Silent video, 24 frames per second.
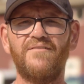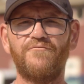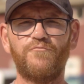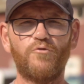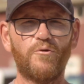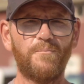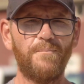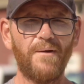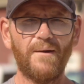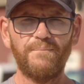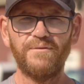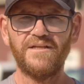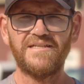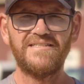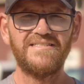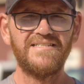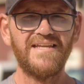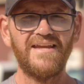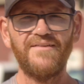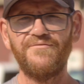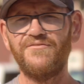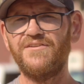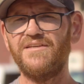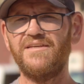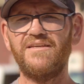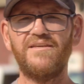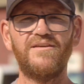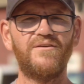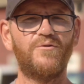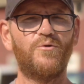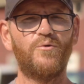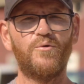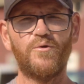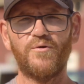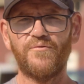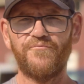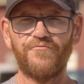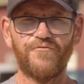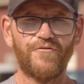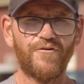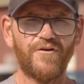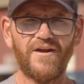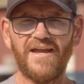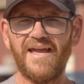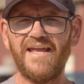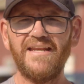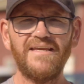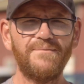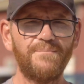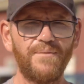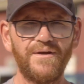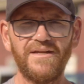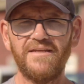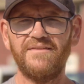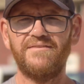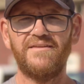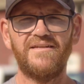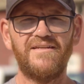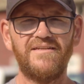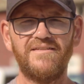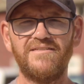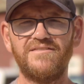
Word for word: for public safety or for anybody that